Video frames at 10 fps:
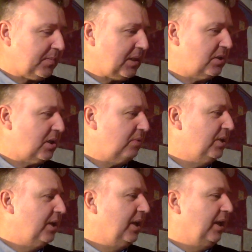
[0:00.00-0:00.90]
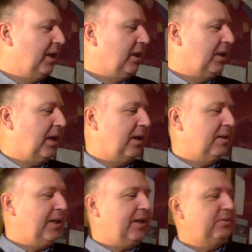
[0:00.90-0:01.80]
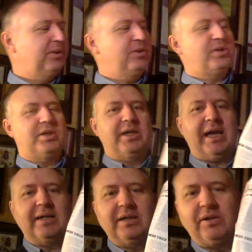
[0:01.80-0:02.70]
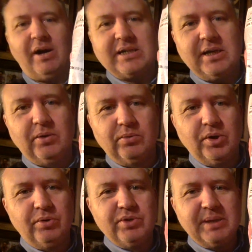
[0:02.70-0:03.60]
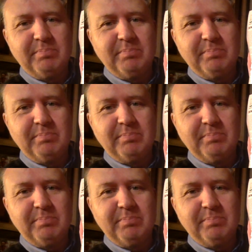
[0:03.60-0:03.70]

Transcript: So, you used to get the nice little news in